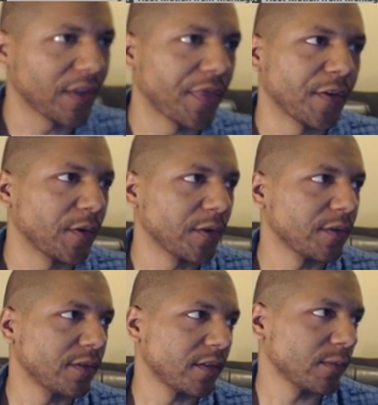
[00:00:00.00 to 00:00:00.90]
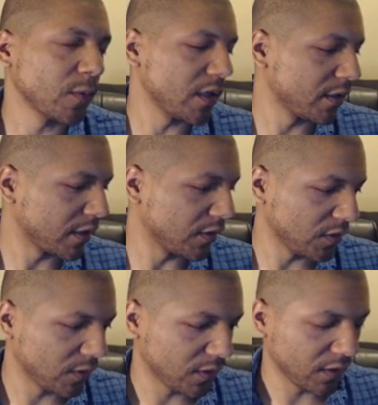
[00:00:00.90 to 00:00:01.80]
the third one because
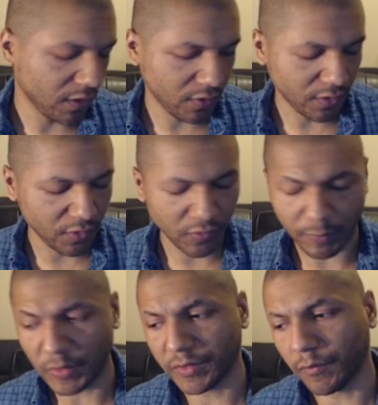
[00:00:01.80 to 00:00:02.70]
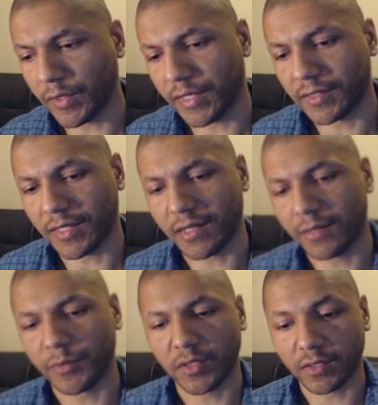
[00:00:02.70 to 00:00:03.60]
you, you can use most of what they set
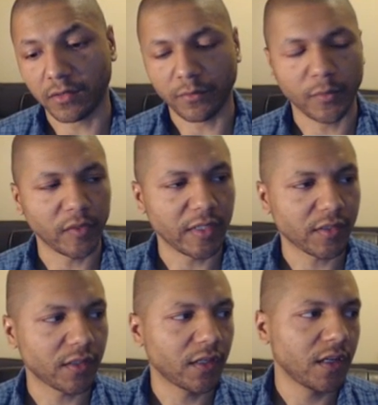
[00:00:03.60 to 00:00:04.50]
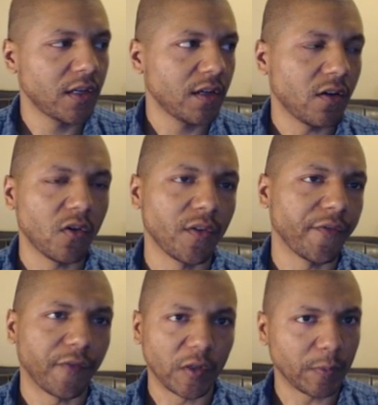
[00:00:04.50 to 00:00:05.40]
up. It's just a little bit faster. Or the
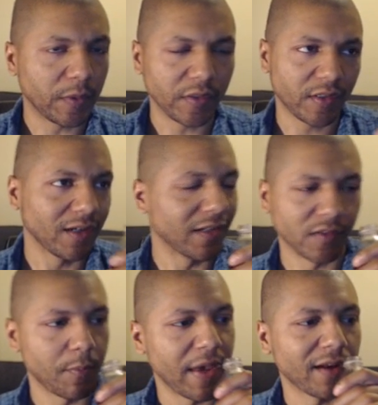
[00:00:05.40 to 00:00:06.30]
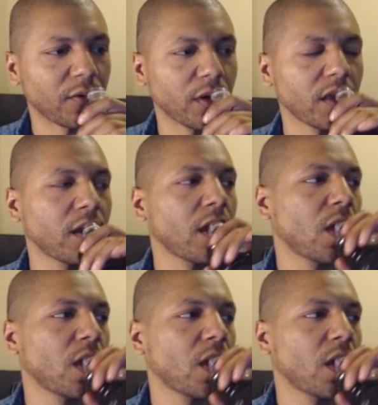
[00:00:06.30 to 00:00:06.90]
first person, it doesn't matter really.